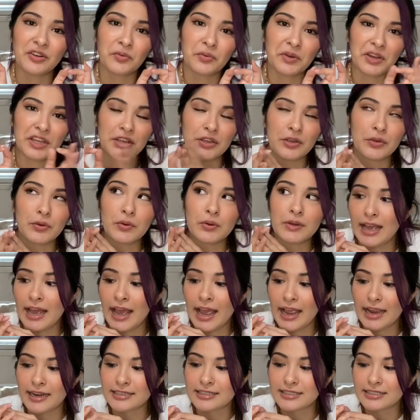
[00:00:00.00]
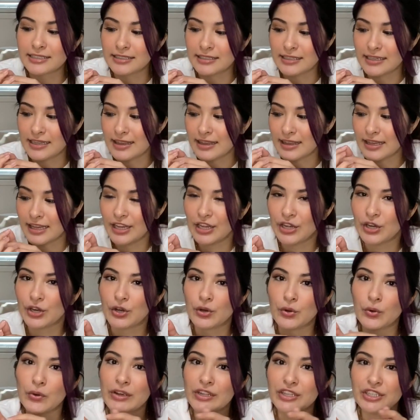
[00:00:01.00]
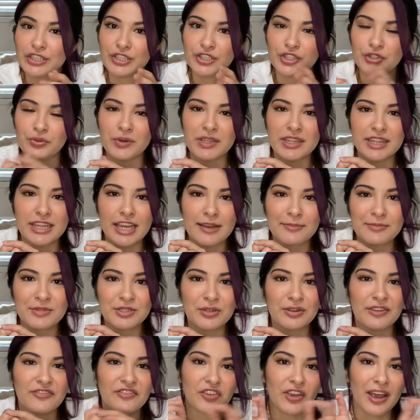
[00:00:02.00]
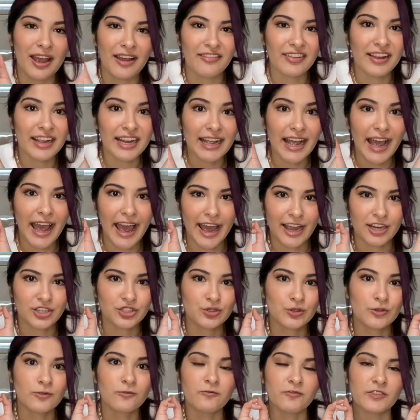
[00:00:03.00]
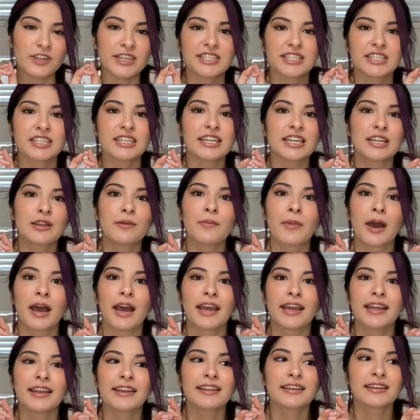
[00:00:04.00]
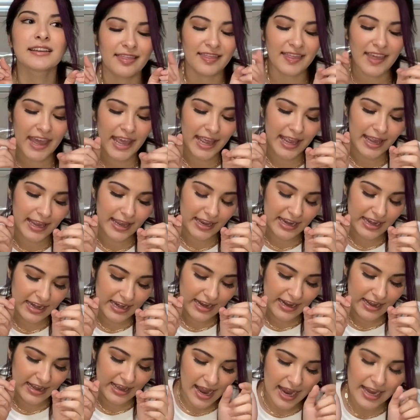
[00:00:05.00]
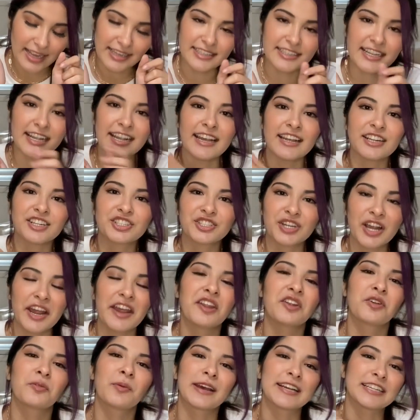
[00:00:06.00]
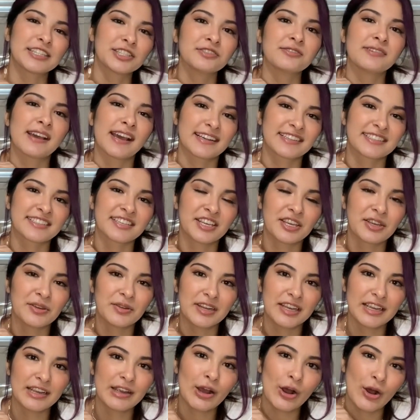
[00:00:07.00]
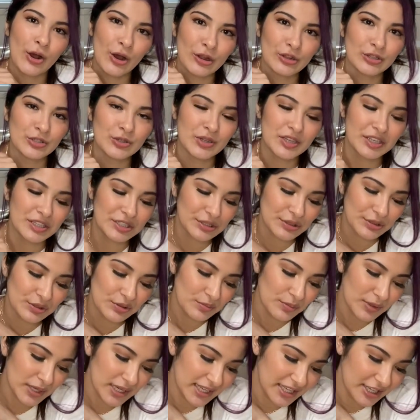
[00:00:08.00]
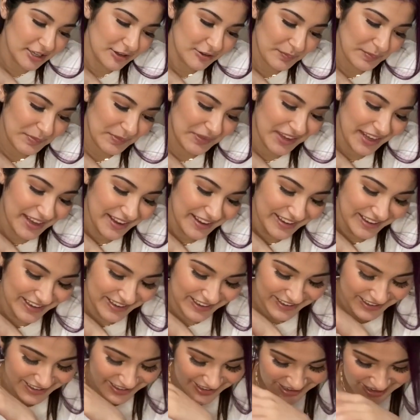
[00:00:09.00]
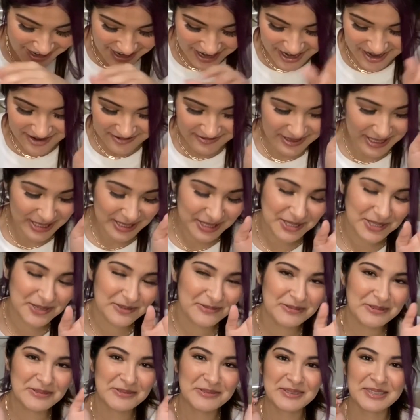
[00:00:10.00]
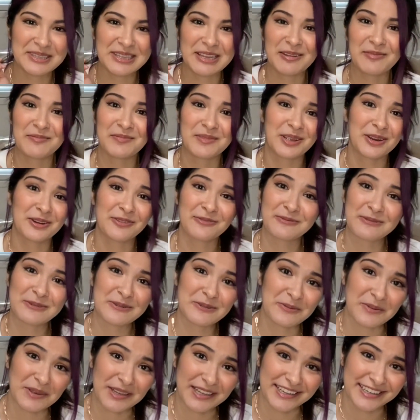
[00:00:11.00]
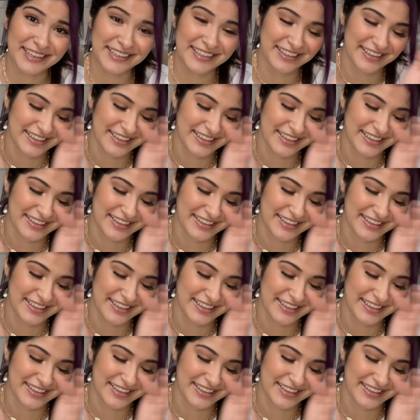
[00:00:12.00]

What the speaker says: what you actually think you're going to do with them. So if you have like an actual vision in mind, then I'd say try your best to execute it onto the shoe, but once you ruin them, they're ruined.